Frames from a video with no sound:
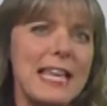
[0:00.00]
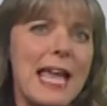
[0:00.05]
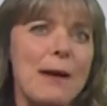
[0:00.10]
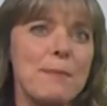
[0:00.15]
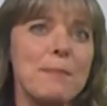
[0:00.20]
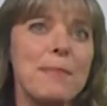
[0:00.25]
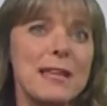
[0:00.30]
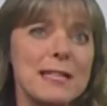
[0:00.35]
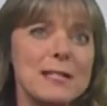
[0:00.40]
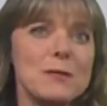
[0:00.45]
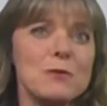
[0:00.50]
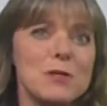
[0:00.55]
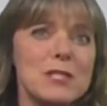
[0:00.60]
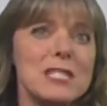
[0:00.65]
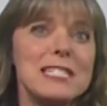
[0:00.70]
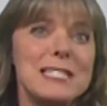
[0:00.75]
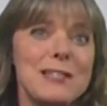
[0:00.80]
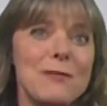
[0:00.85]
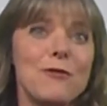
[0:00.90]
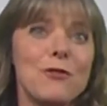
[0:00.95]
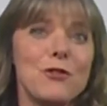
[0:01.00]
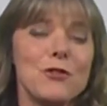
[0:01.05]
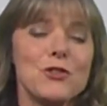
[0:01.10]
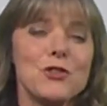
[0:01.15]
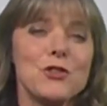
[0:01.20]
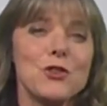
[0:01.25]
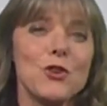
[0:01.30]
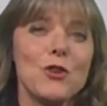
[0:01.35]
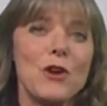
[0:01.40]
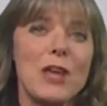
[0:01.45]
yet, because it was a different
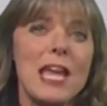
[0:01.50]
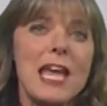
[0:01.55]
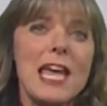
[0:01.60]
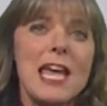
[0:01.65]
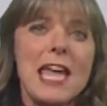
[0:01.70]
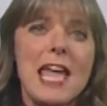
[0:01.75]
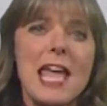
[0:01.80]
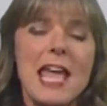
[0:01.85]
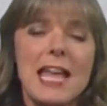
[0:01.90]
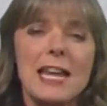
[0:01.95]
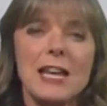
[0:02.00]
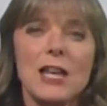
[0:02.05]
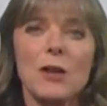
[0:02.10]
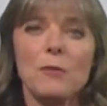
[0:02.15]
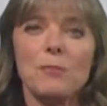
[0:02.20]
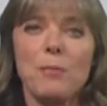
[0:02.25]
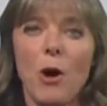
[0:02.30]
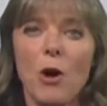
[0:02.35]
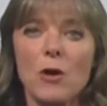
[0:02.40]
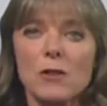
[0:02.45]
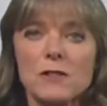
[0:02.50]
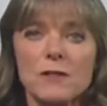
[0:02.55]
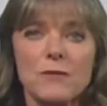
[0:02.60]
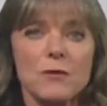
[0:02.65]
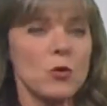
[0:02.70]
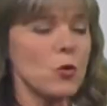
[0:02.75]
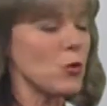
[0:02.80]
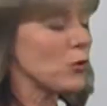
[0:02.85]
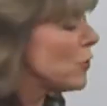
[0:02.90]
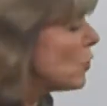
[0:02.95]
story in parts of
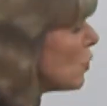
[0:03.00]
North